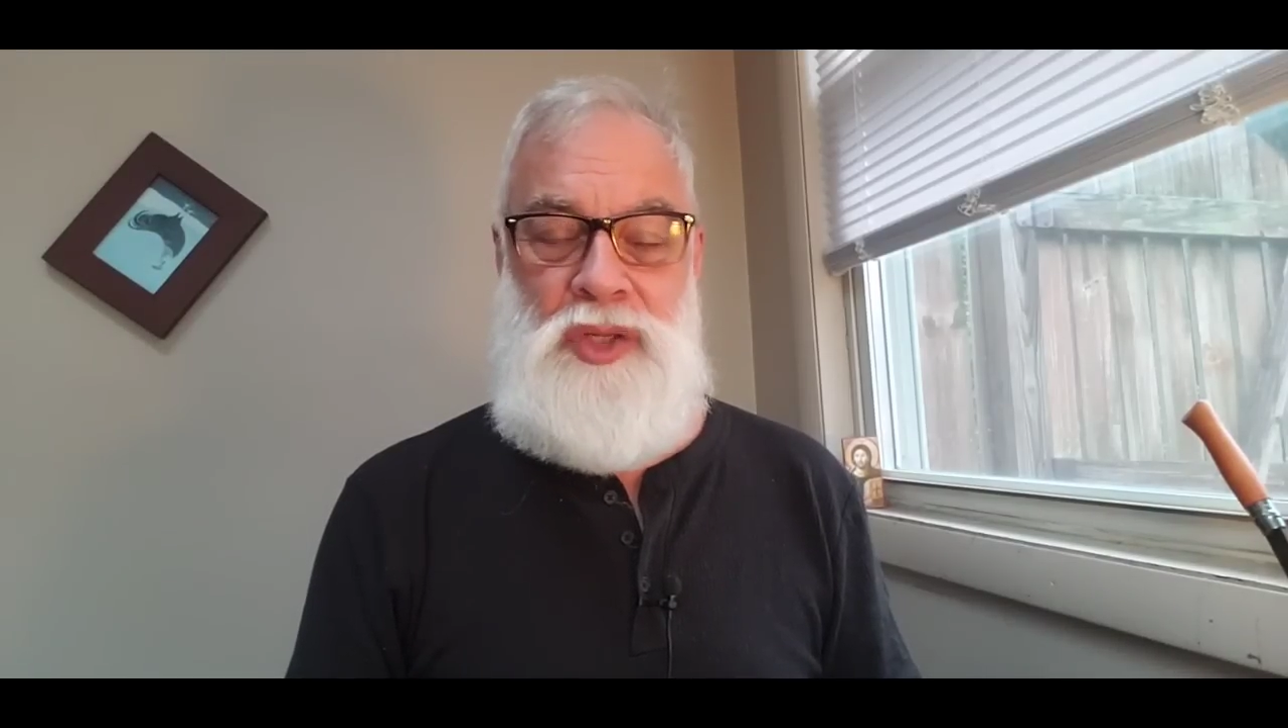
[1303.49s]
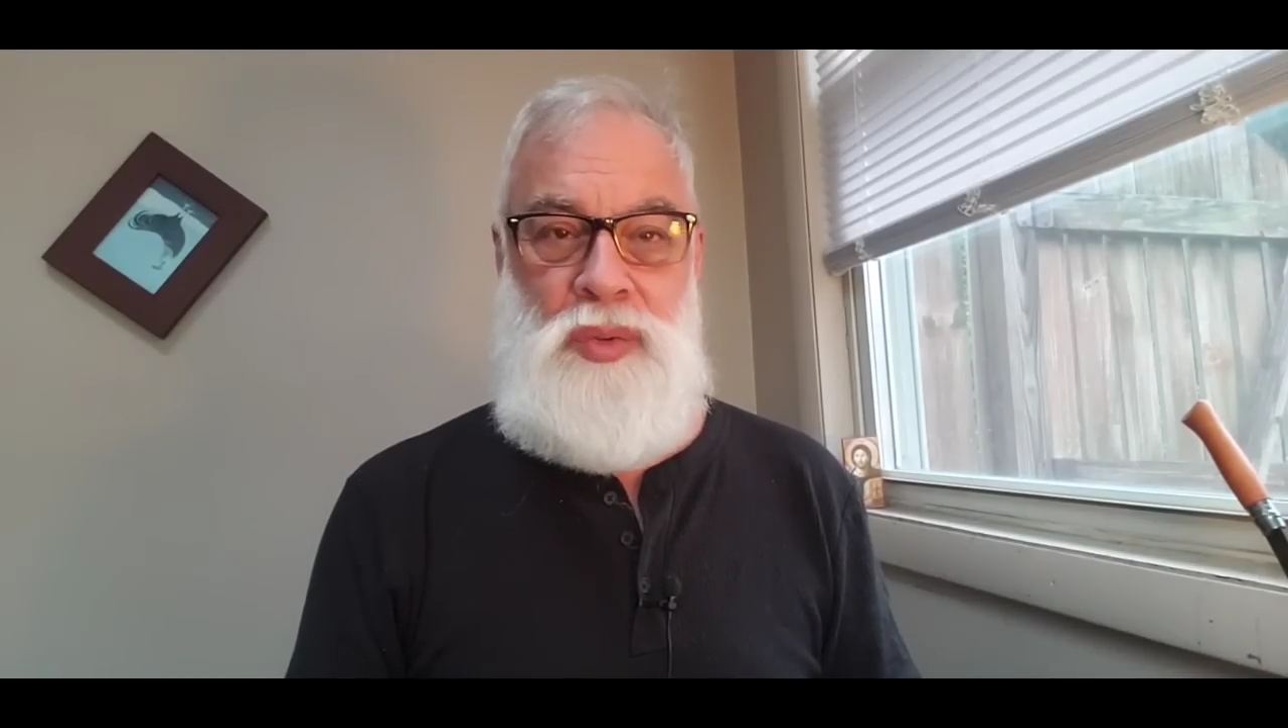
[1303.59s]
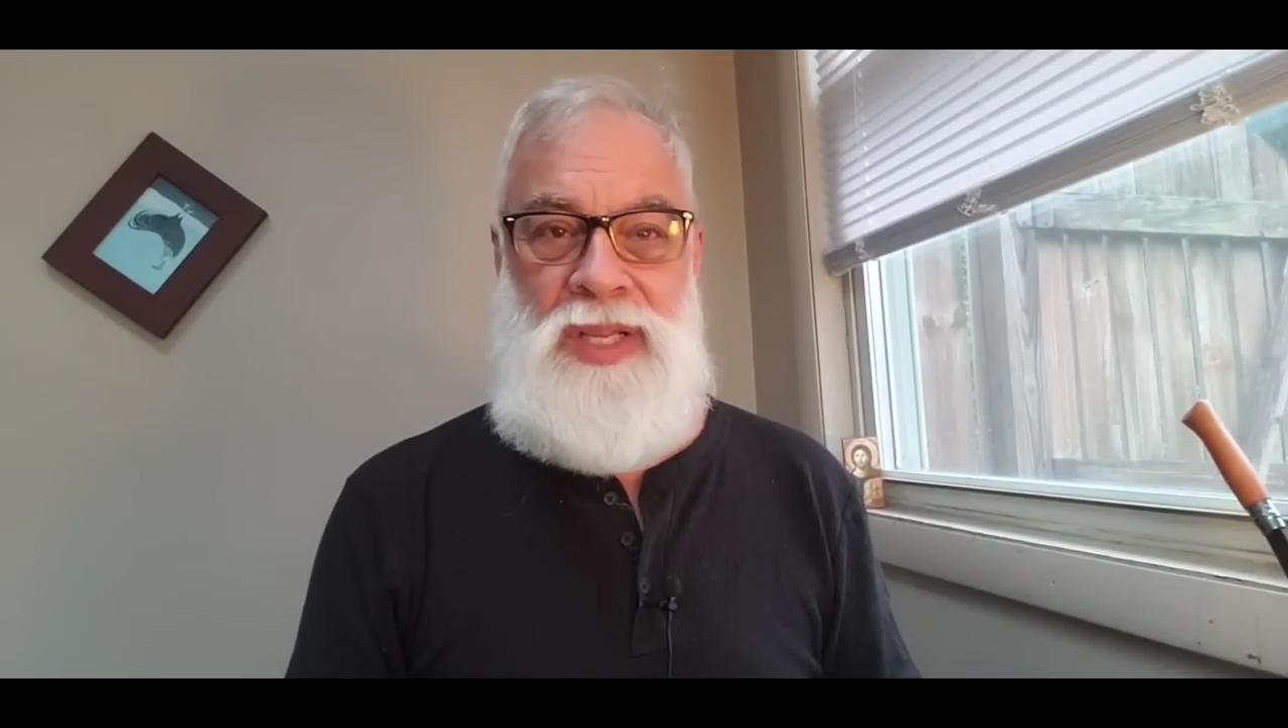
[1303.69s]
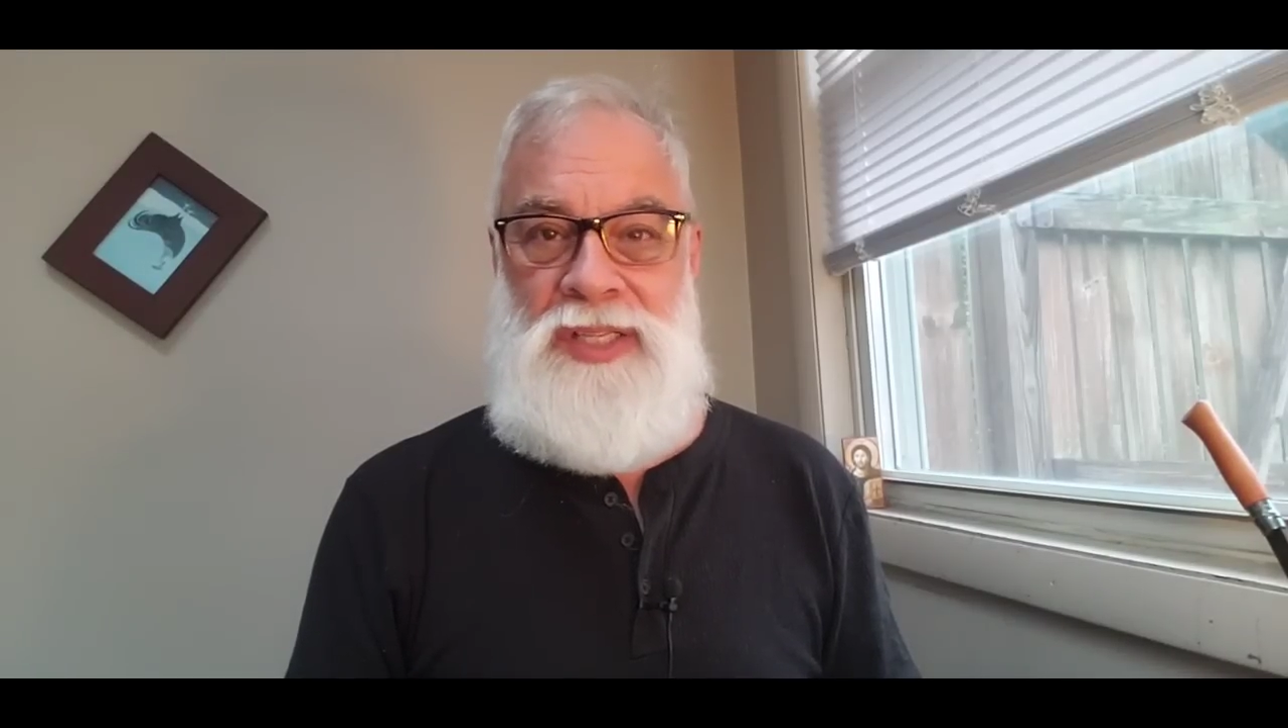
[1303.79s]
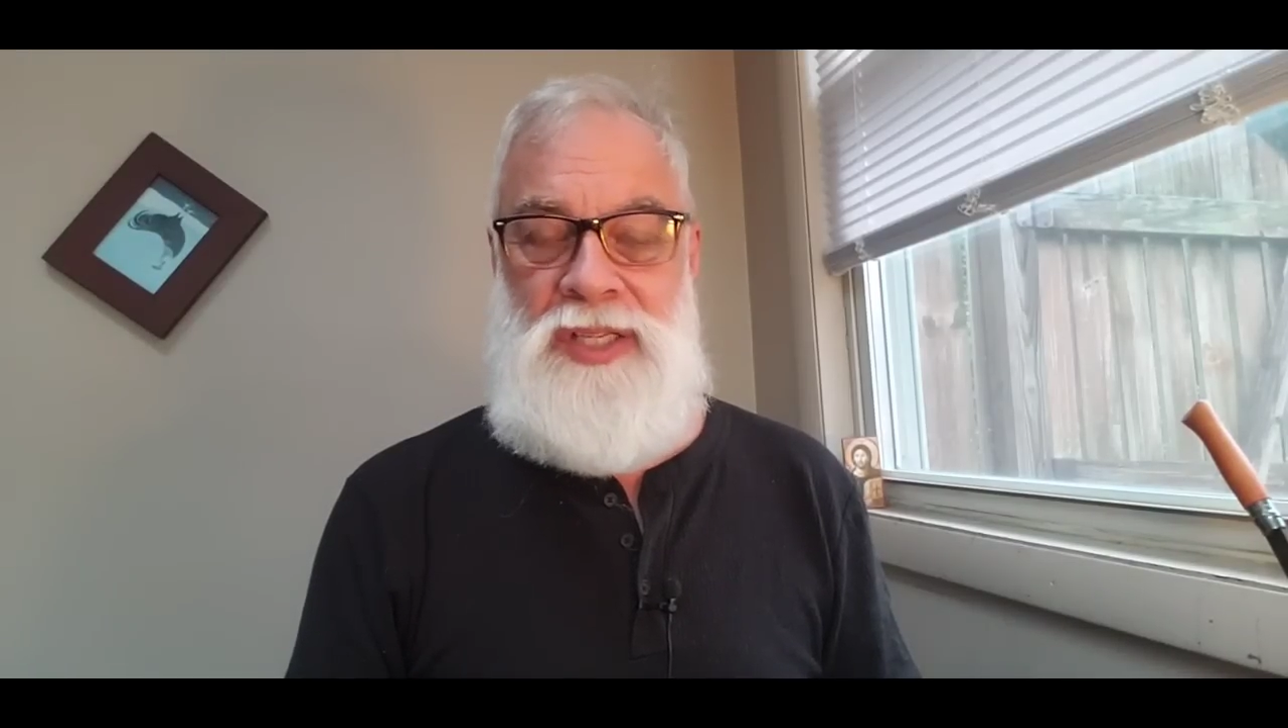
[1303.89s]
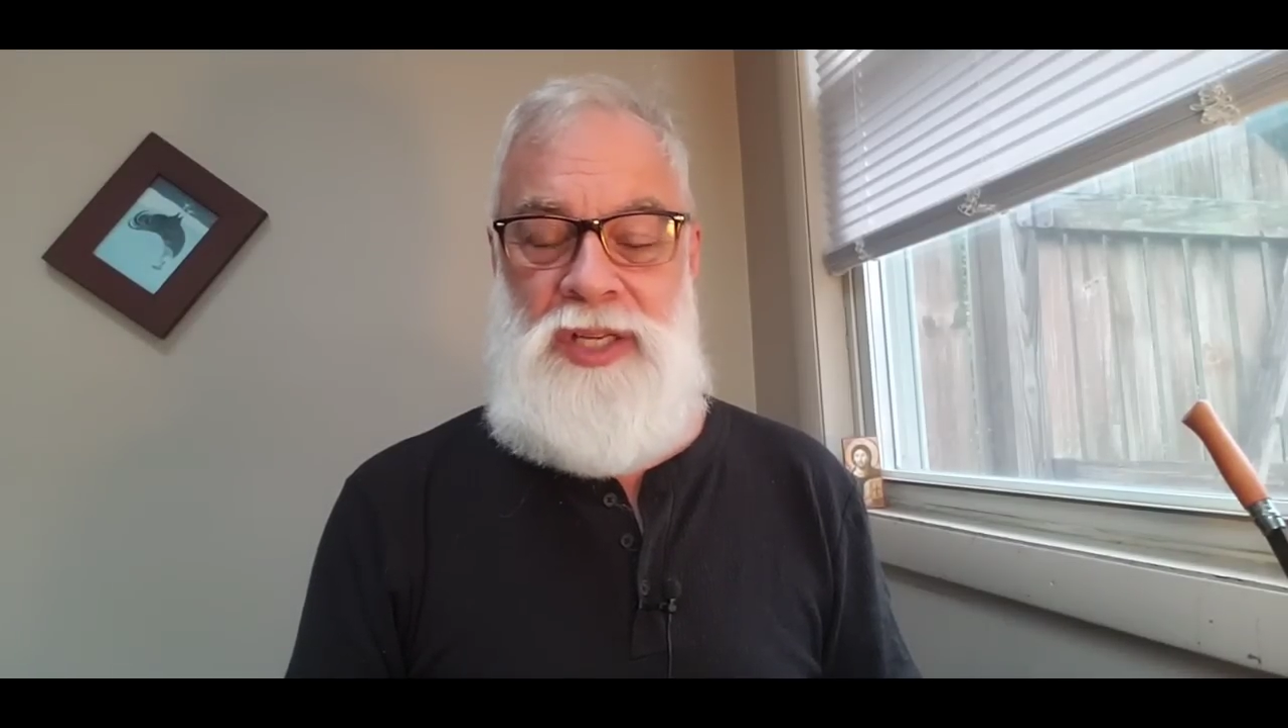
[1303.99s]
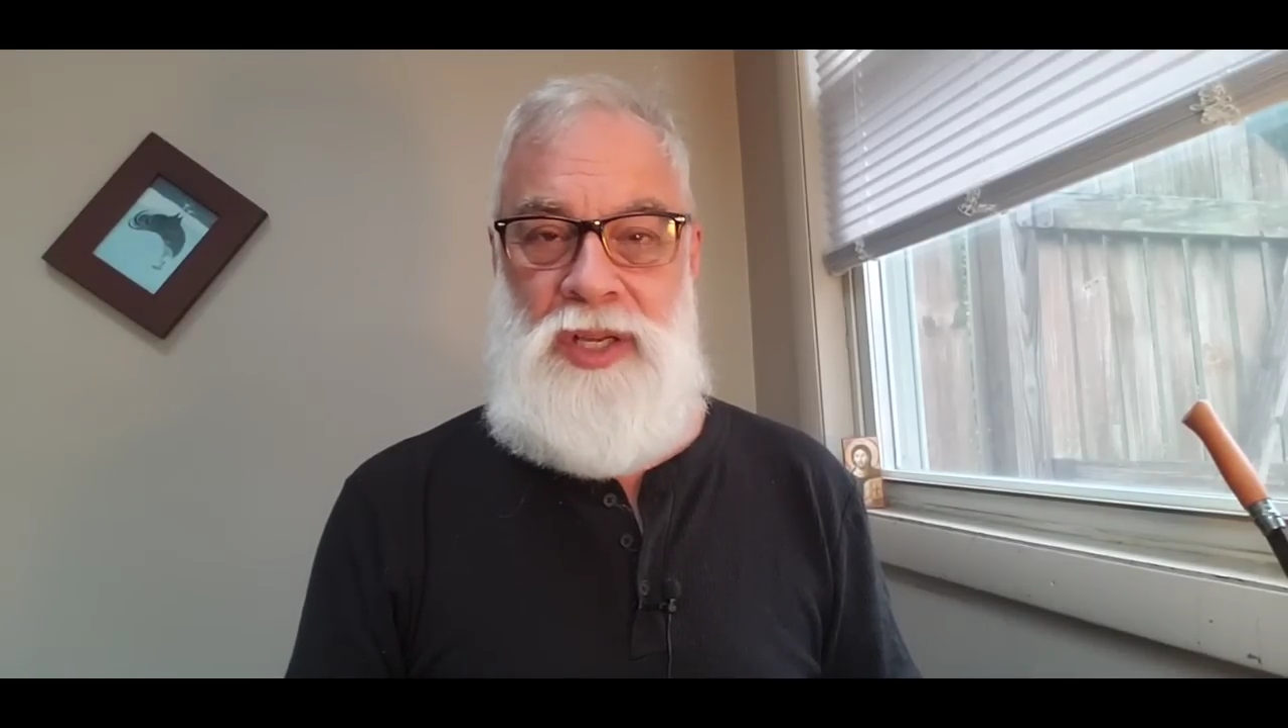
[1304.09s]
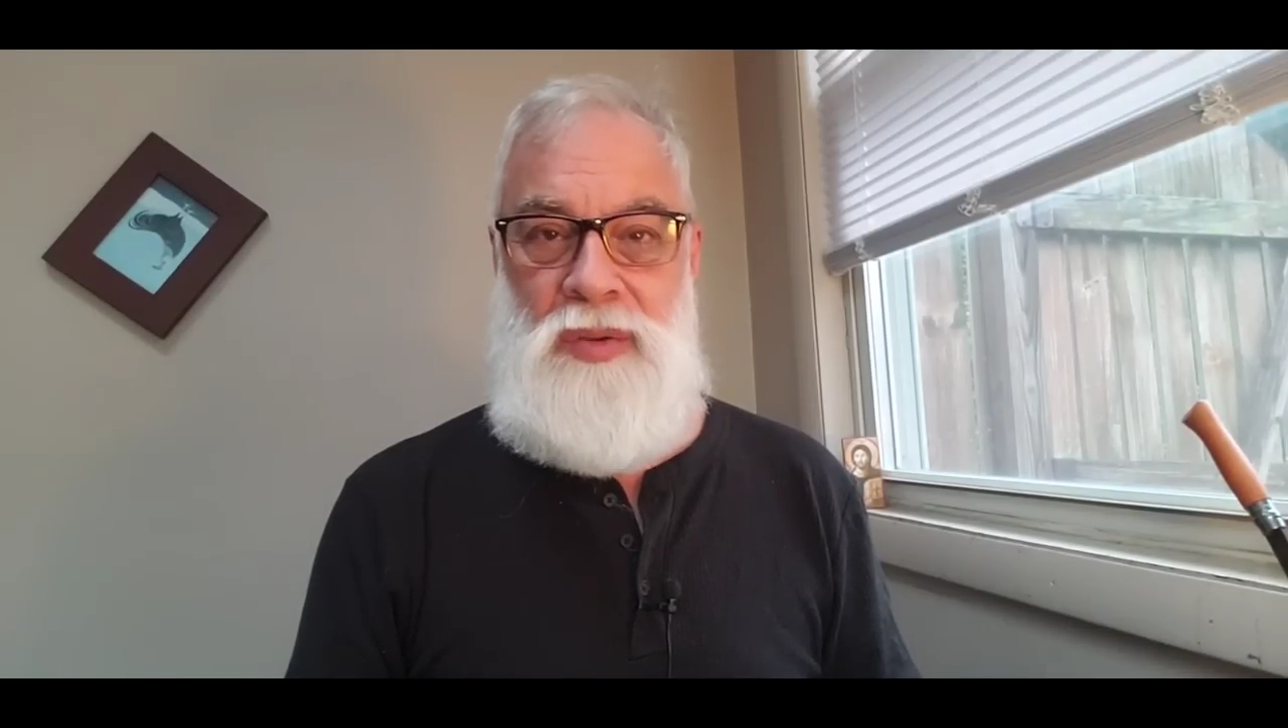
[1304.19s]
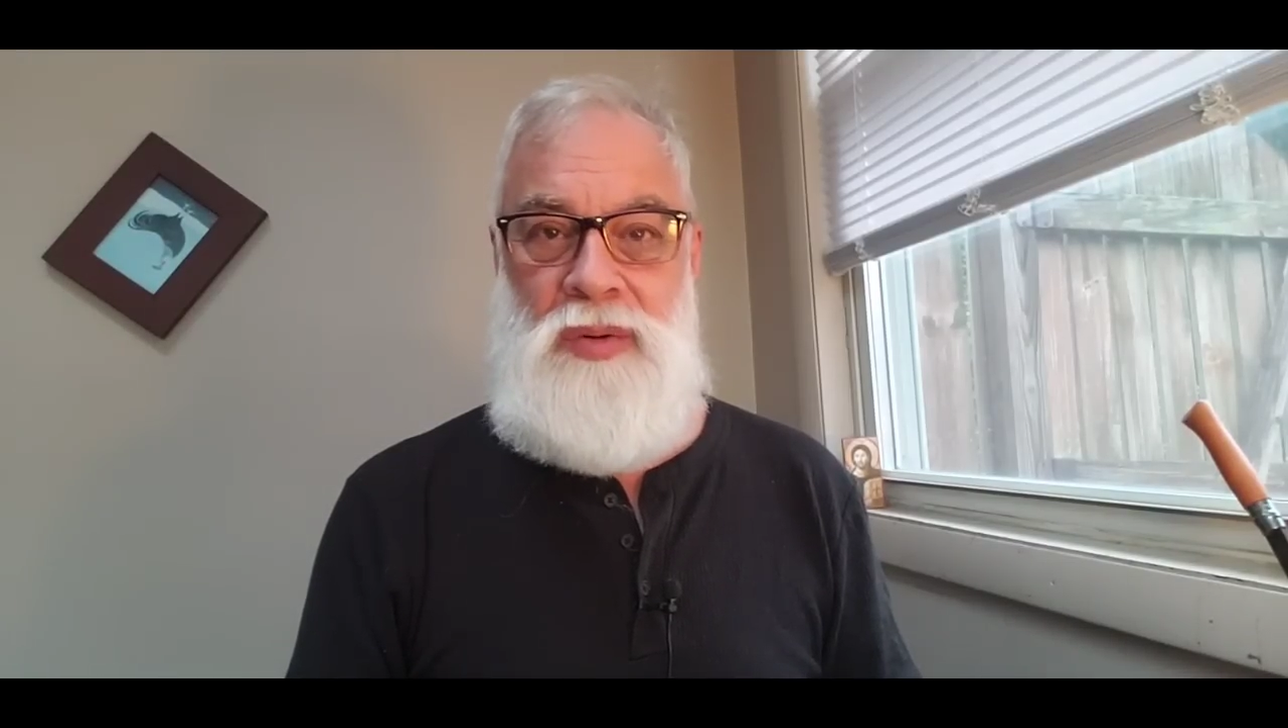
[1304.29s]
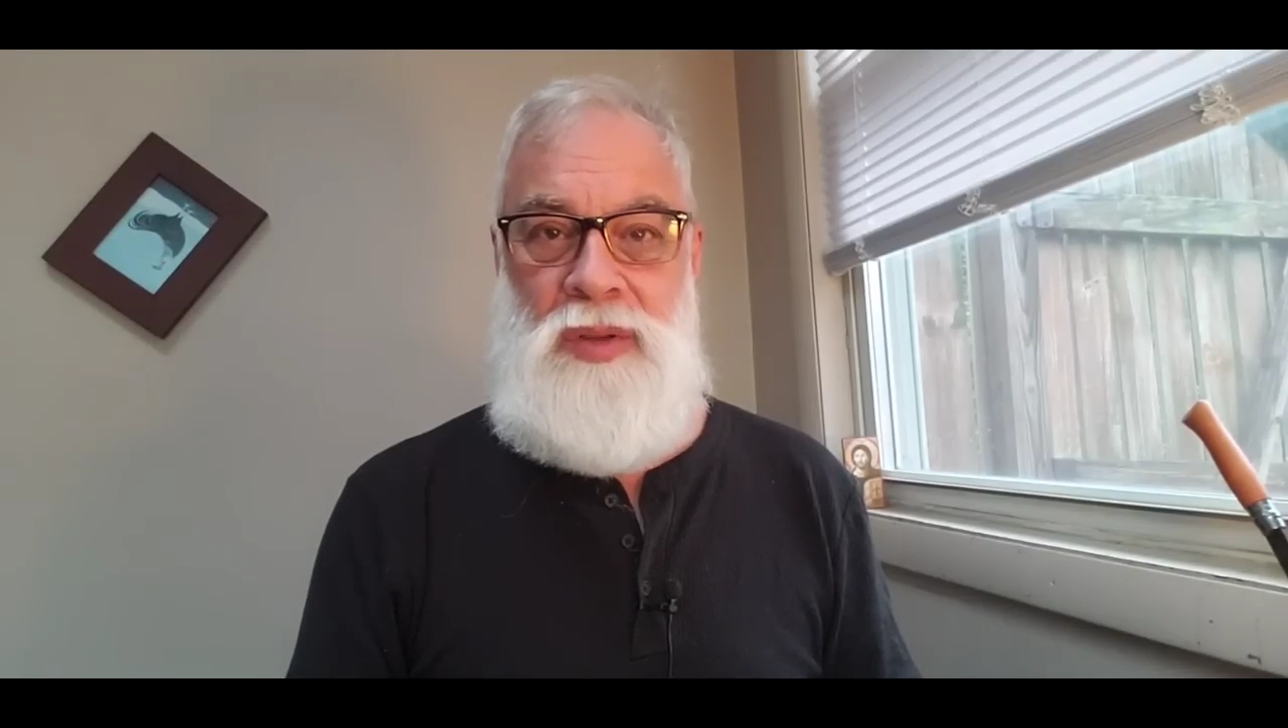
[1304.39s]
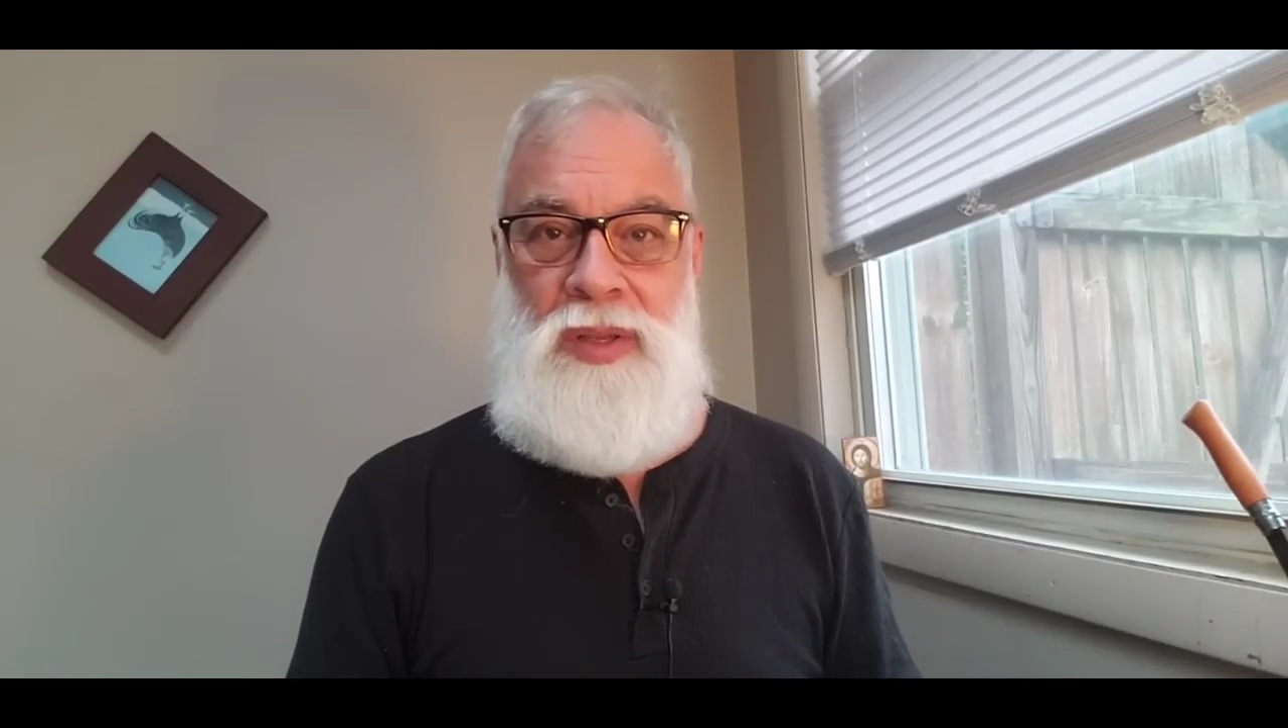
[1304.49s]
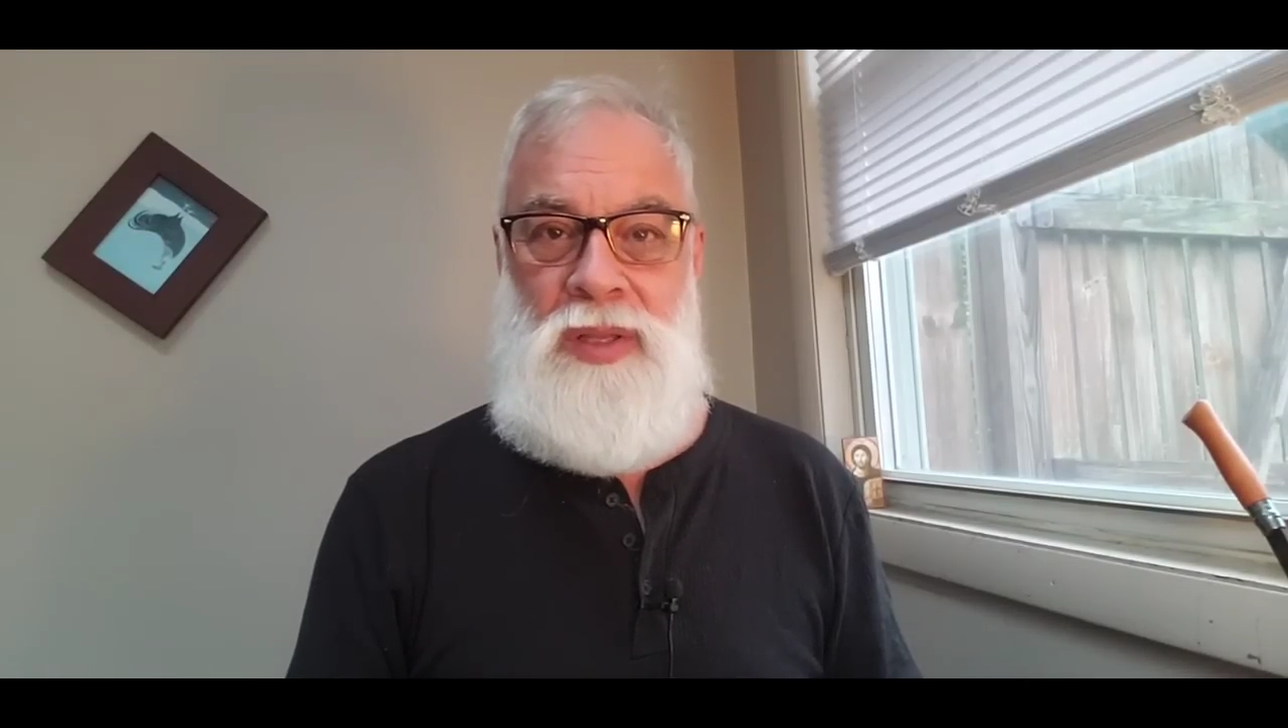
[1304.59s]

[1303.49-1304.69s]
to listen to you.